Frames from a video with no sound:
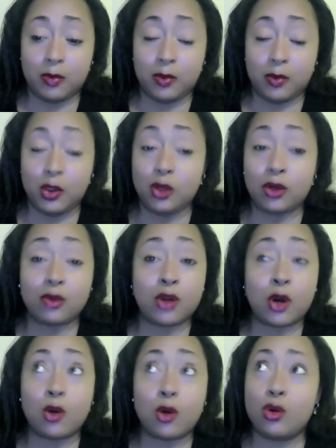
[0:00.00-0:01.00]
You don't
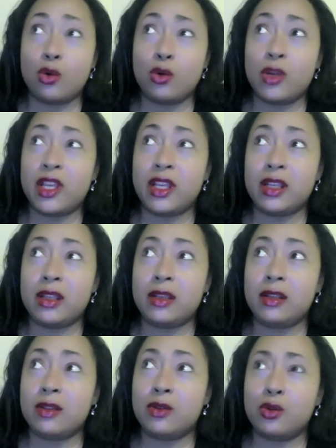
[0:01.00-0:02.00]
know who
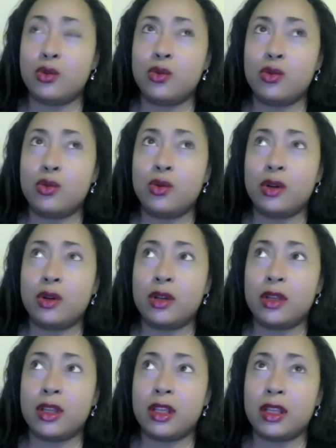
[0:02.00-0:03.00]
he who
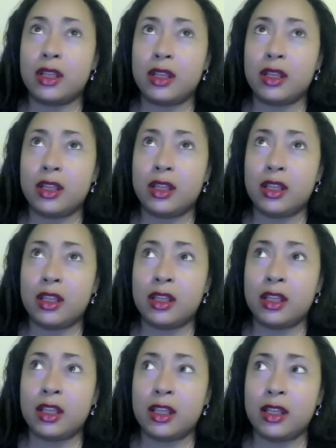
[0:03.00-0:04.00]

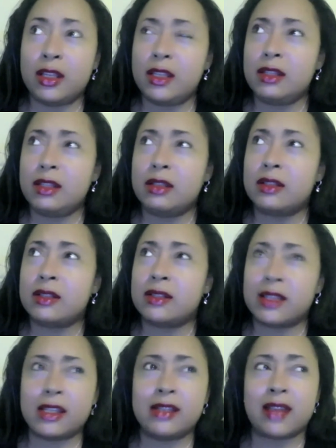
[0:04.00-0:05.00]
he
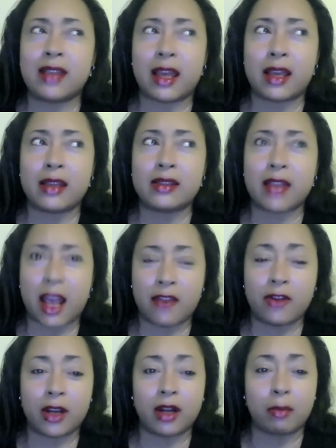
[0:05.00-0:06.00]
sees as
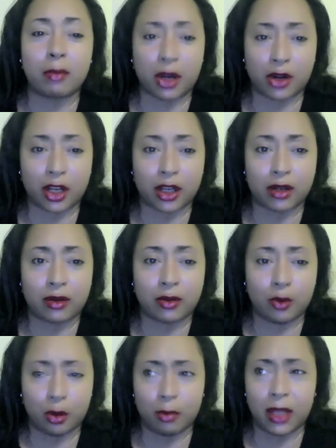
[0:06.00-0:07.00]
African American
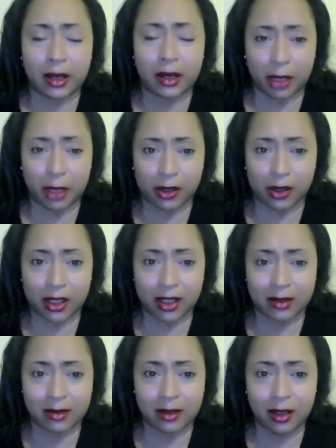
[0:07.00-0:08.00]
or Black American.
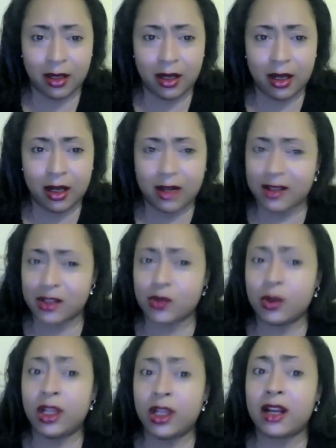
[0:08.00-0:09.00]
It's
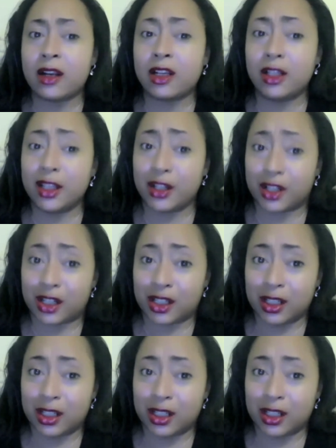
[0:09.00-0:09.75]
really unclear.